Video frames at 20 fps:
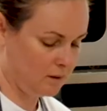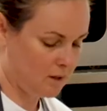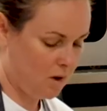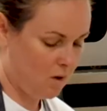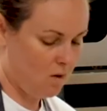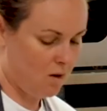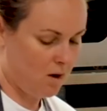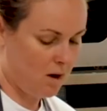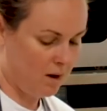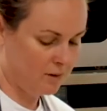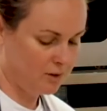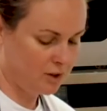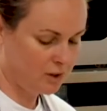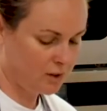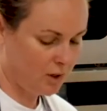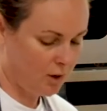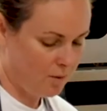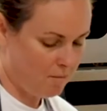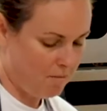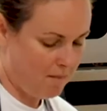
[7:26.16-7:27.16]
So I'm
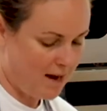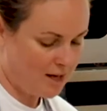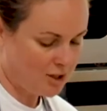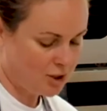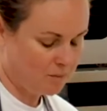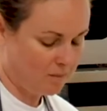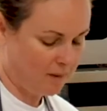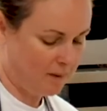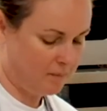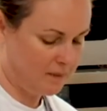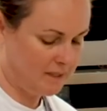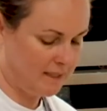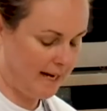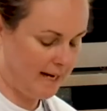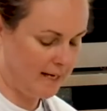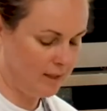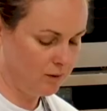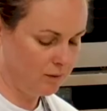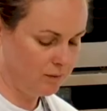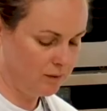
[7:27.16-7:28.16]
just going to mash my
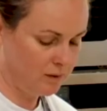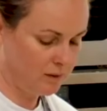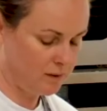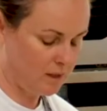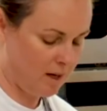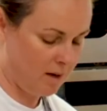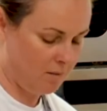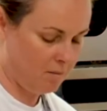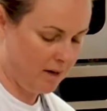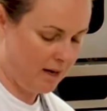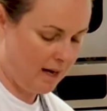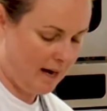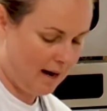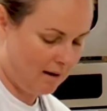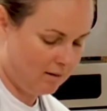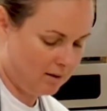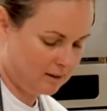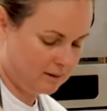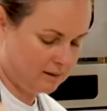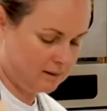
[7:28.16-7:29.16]
potatoes and my
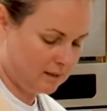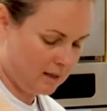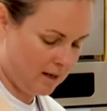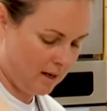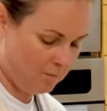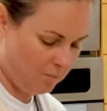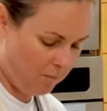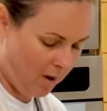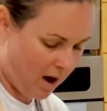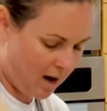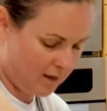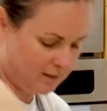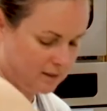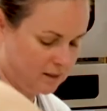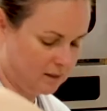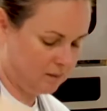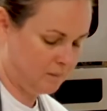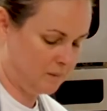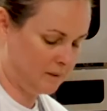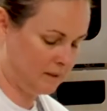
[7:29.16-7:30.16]
carrots and
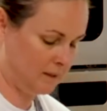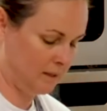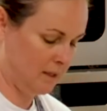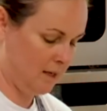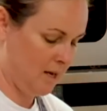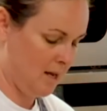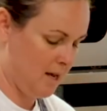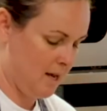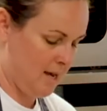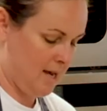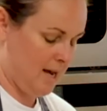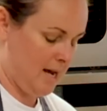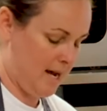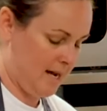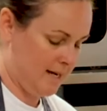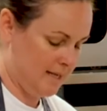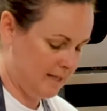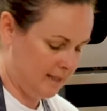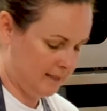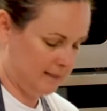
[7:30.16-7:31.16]
parsnips,
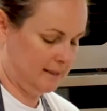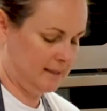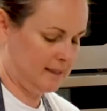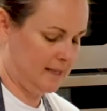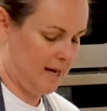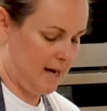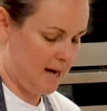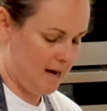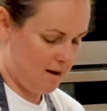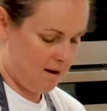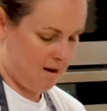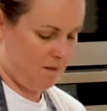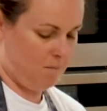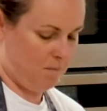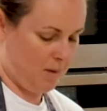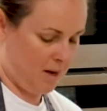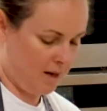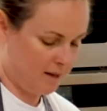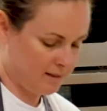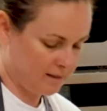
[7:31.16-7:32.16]
and you can see,
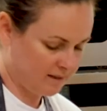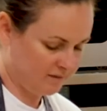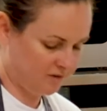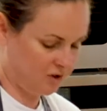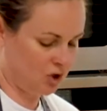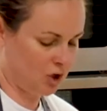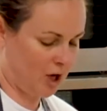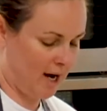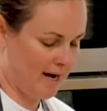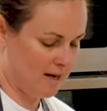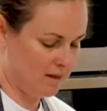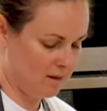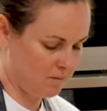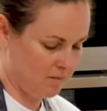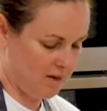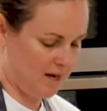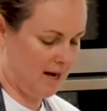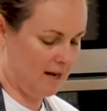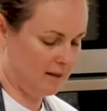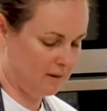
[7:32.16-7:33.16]
because I've strained
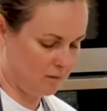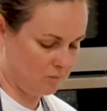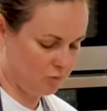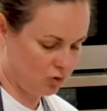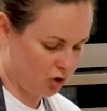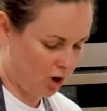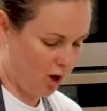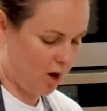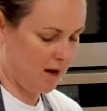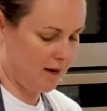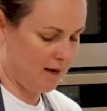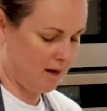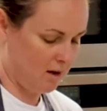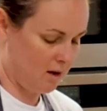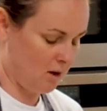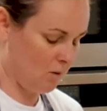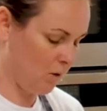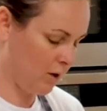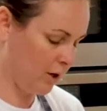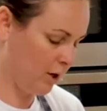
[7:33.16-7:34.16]
them and let them dry,
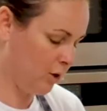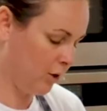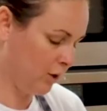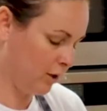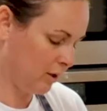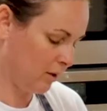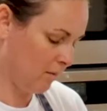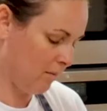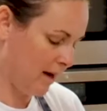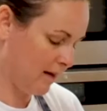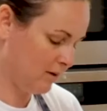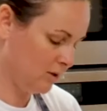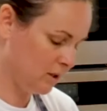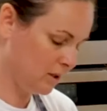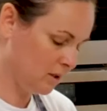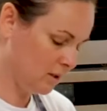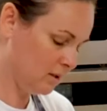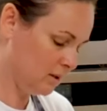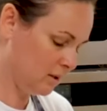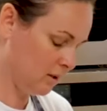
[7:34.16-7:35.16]
you want to cook them out
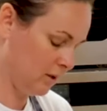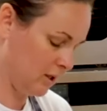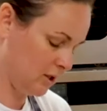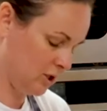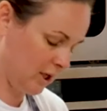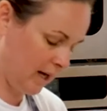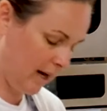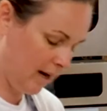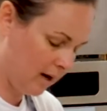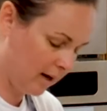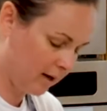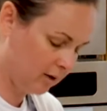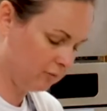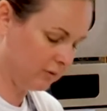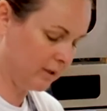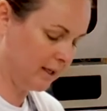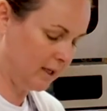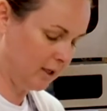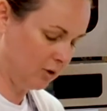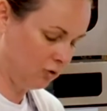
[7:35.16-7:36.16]
so that you get like a
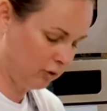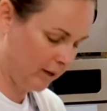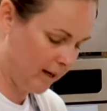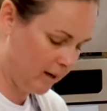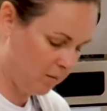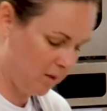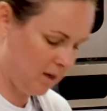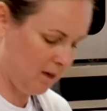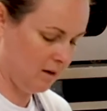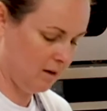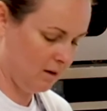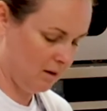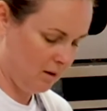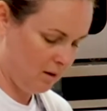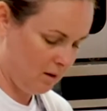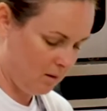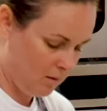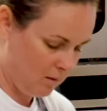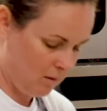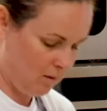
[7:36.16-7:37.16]
really creamy
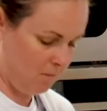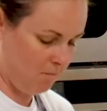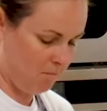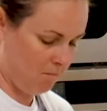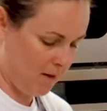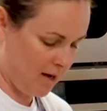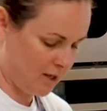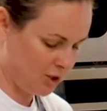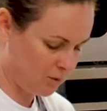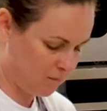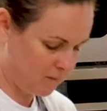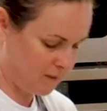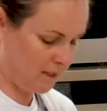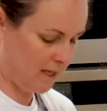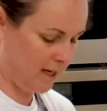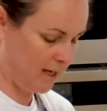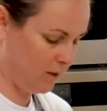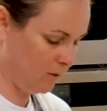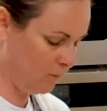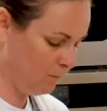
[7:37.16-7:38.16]
mashed
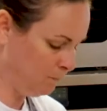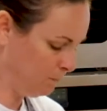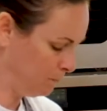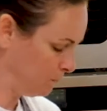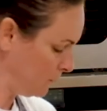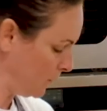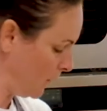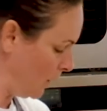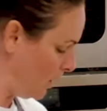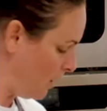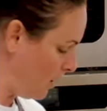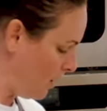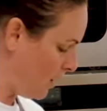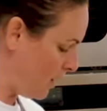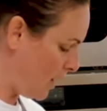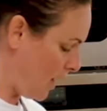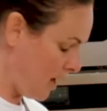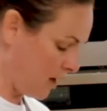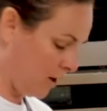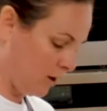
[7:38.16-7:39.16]
potato.
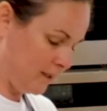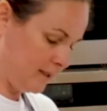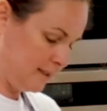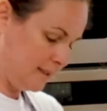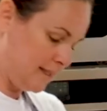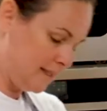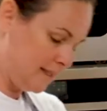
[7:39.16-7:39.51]
I'm going to